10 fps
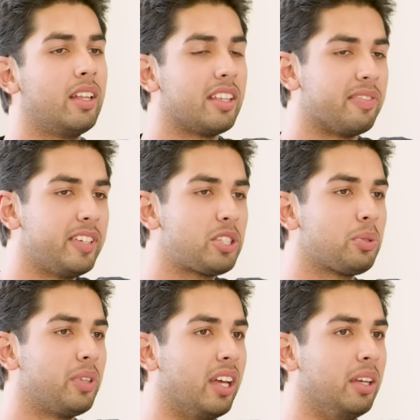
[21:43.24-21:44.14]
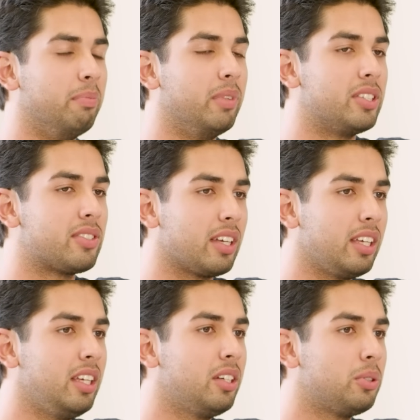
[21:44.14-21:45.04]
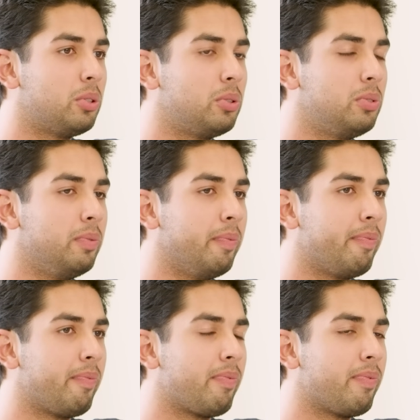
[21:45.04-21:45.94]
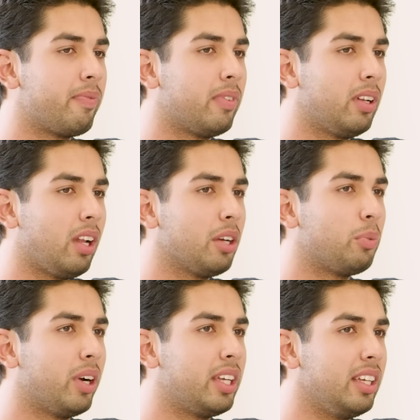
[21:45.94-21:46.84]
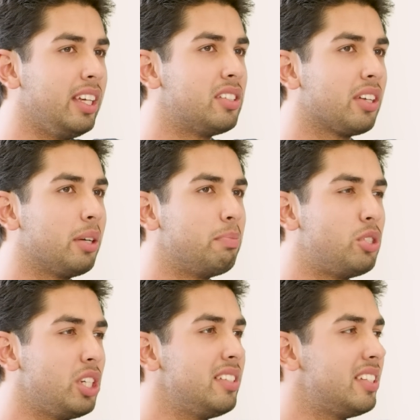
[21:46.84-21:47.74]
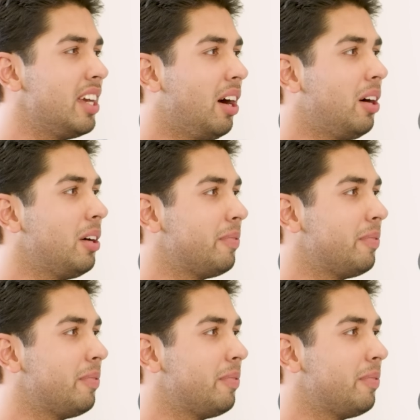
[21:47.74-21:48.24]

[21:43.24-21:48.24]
official name is the Eagle Lightweight E-Type GTR.